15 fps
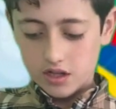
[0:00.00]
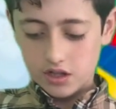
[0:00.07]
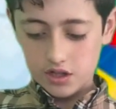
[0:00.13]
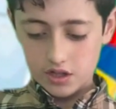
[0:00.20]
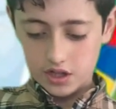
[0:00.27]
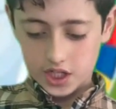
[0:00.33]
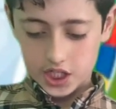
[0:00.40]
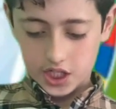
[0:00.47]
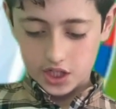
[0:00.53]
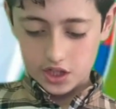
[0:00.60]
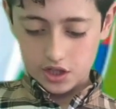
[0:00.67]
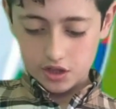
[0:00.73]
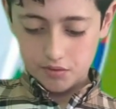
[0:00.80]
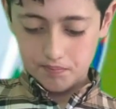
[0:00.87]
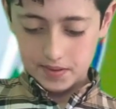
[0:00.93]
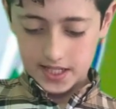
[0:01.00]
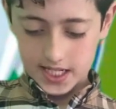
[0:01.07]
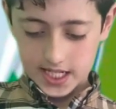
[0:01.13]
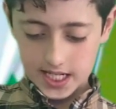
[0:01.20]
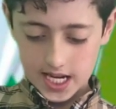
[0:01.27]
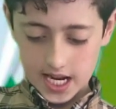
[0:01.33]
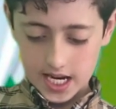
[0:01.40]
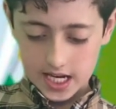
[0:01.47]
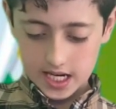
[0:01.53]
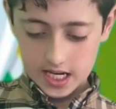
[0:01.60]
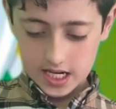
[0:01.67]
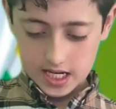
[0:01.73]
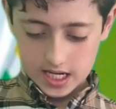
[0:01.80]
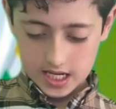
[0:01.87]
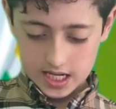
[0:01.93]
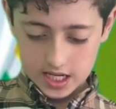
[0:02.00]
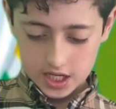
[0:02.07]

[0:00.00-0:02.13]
32%,